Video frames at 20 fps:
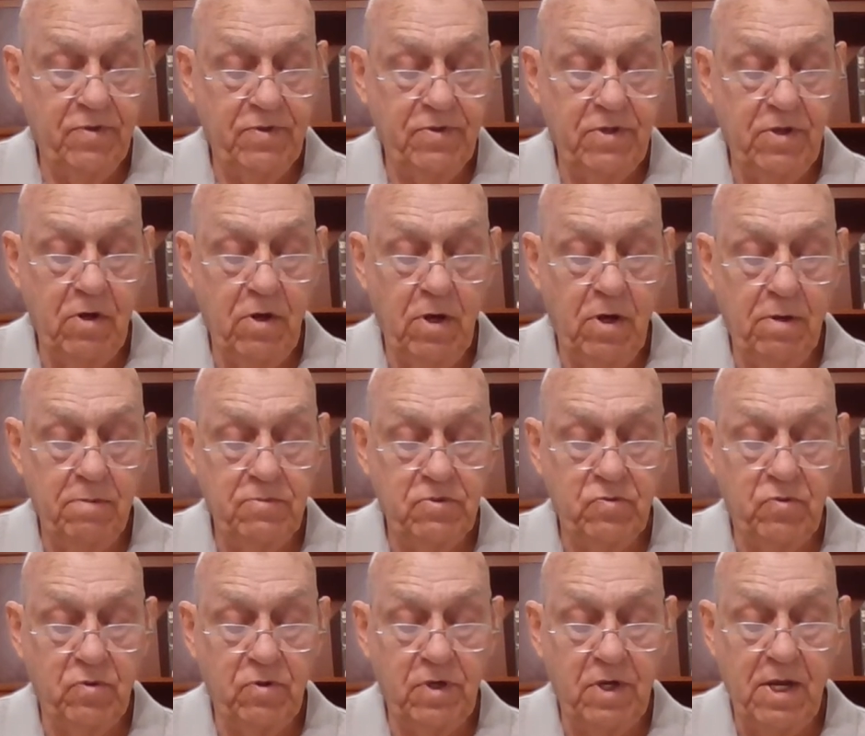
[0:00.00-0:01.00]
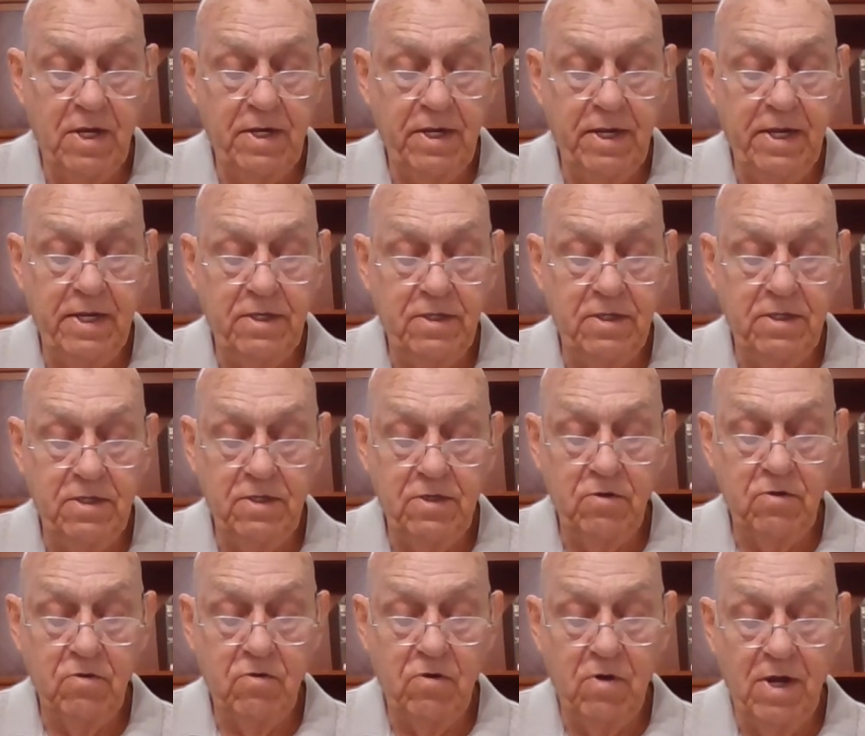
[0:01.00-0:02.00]
with the Arabs will not end
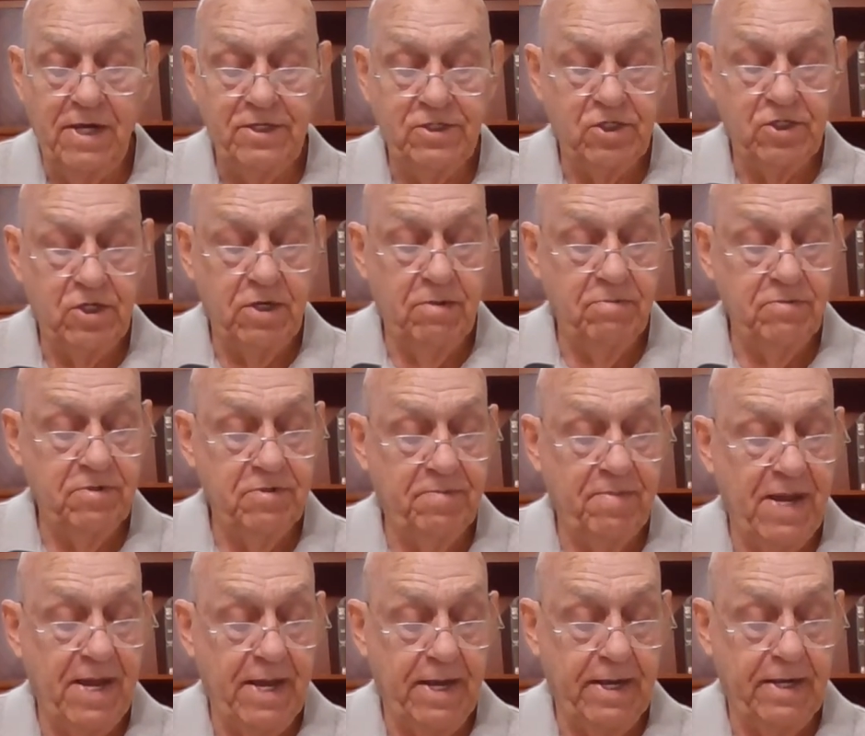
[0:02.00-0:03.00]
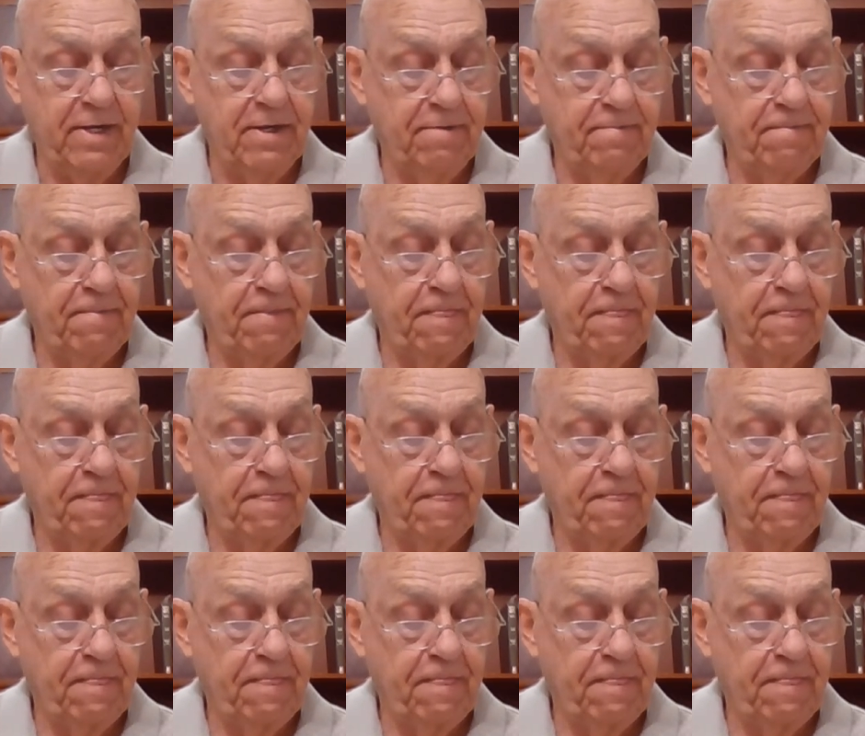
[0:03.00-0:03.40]
until Christ comes back.